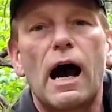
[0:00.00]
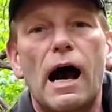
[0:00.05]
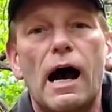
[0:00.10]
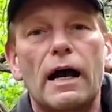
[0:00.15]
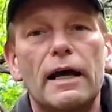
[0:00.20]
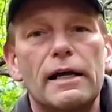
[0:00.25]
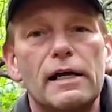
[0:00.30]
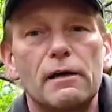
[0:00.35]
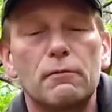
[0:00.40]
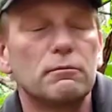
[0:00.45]

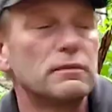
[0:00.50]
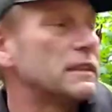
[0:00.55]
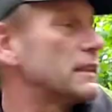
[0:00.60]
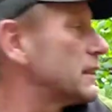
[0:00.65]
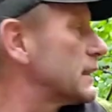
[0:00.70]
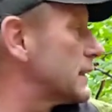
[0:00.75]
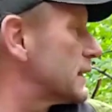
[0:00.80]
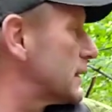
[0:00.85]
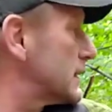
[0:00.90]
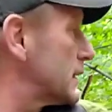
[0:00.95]
I am
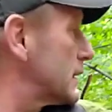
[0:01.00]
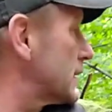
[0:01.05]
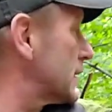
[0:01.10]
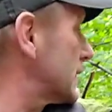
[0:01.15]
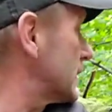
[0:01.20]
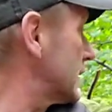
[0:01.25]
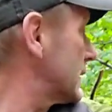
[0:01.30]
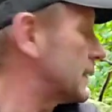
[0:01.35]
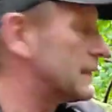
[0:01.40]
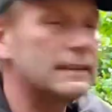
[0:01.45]

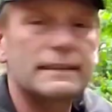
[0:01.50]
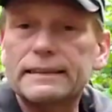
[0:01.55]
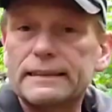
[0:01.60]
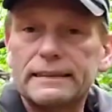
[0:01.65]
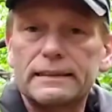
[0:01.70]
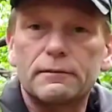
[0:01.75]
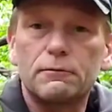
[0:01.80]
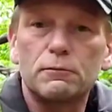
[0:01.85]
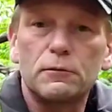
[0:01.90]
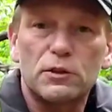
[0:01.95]

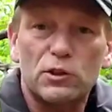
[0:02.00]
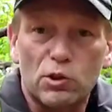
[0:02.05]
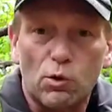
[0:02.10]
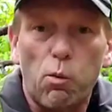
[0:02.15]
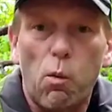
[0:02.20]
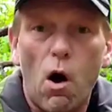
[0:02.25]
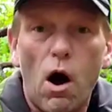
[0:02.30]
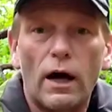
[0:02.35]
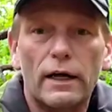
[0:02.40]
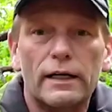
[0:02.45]

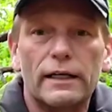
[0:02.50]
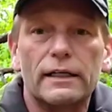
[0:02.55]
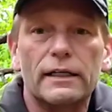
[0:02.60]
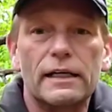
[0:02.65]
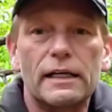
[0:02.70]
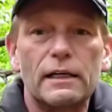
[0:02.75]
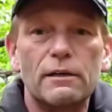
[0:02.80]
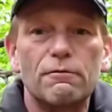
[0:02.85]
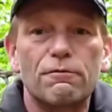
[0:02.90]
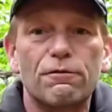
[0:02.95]

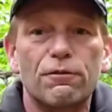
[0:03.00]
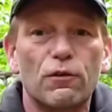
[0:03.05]
squatting in